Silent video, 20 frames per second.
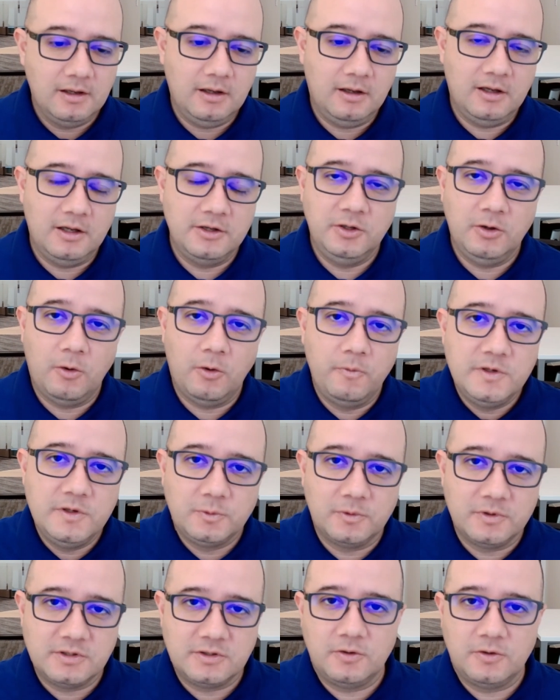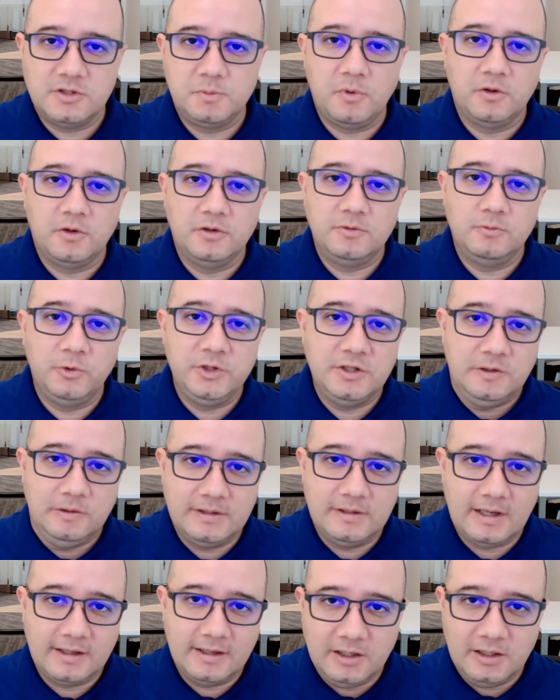You always want to start small when you do
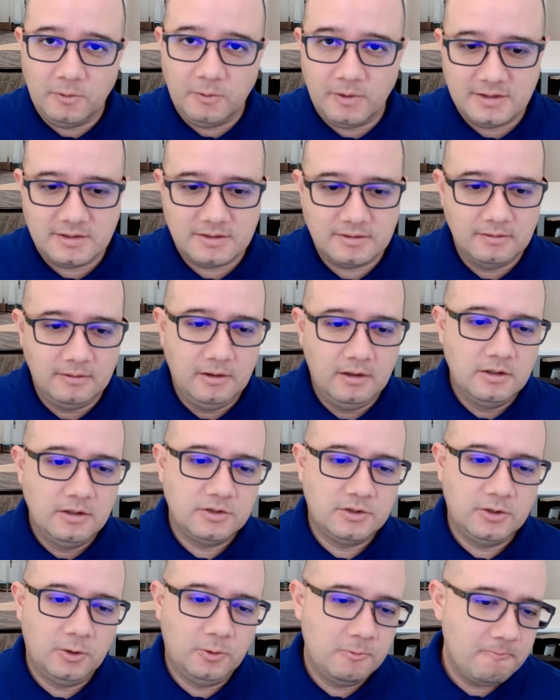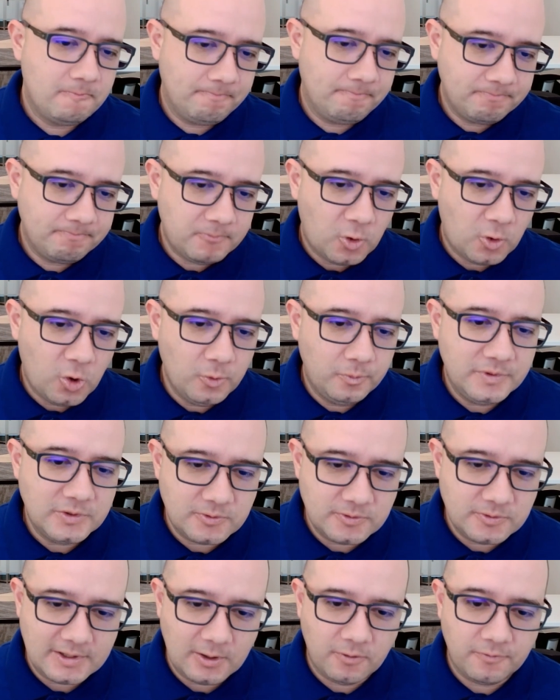that anyways. So hope this
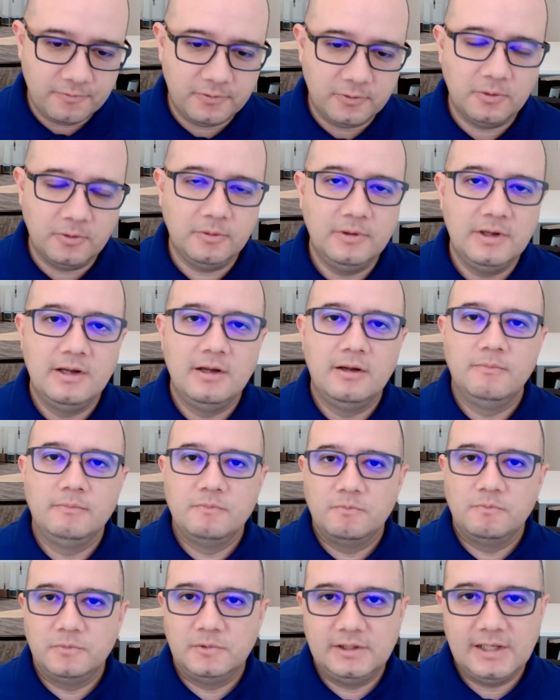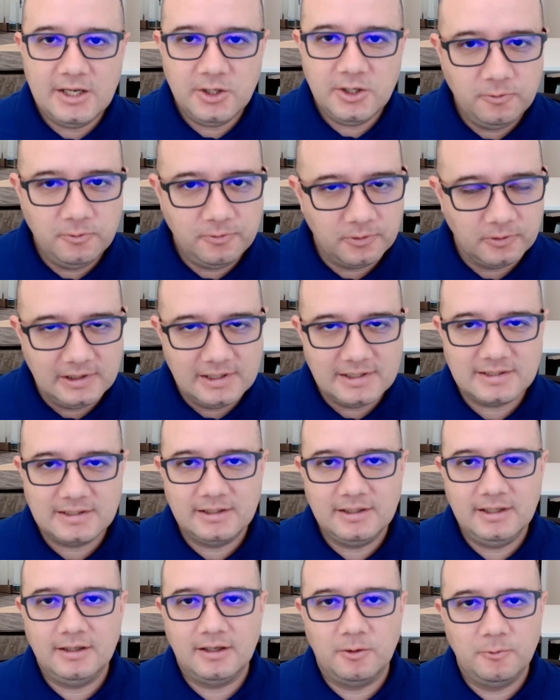was helpful. Thank you for
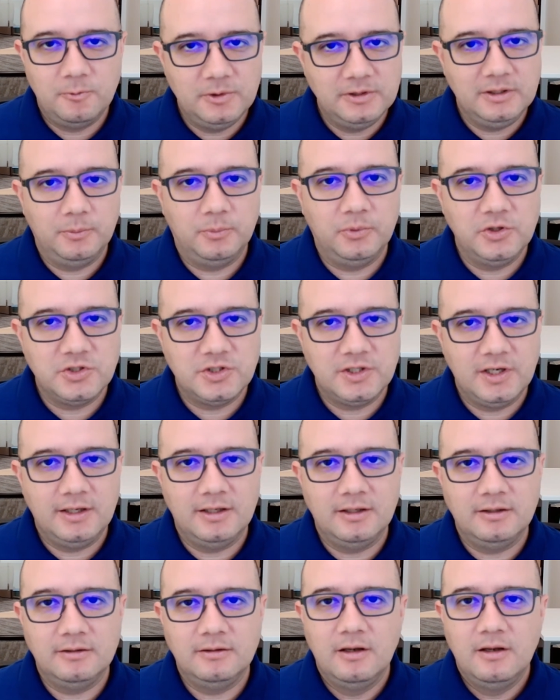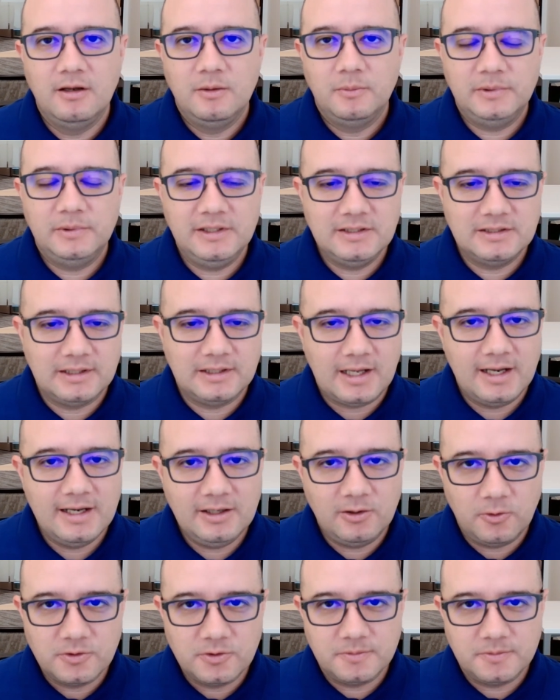listening. I really appreciate it. Please
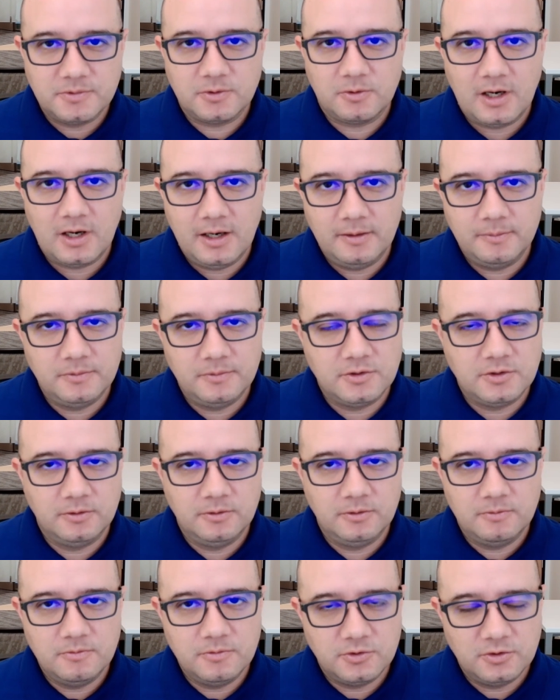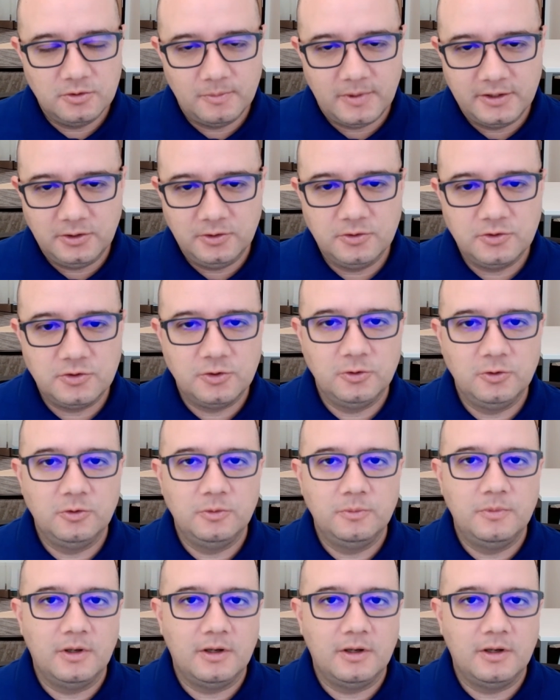like or subscribe to my YouTube,